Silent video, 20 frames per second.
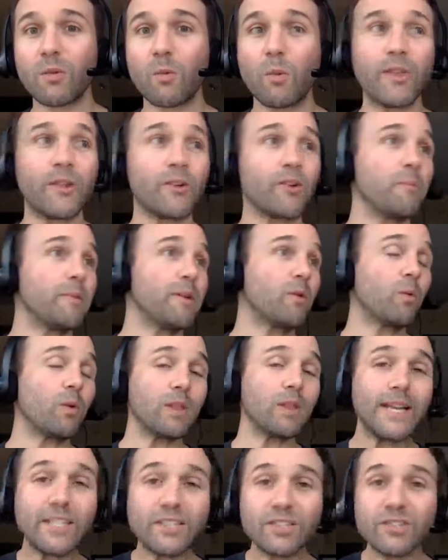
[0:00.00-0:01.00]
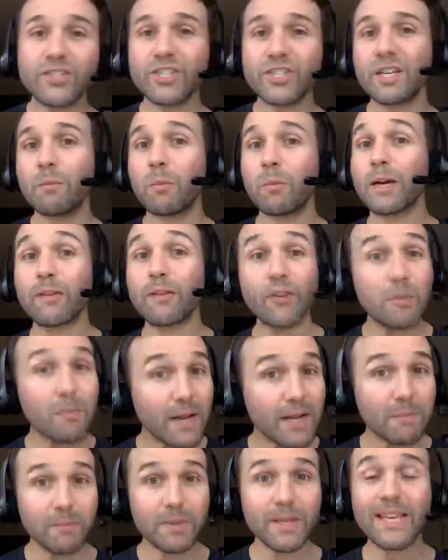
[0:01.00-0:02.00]
whether it be a relationship, whatever it
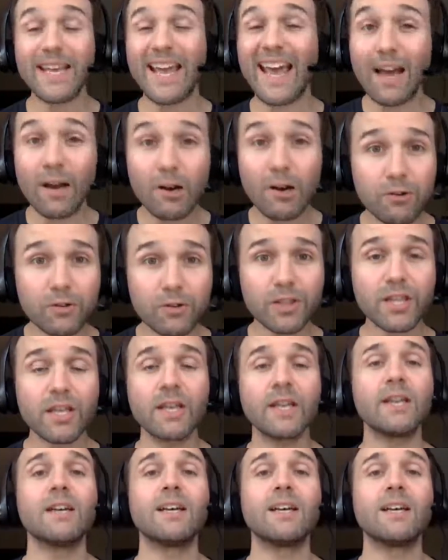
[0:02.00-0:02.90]
might be, health,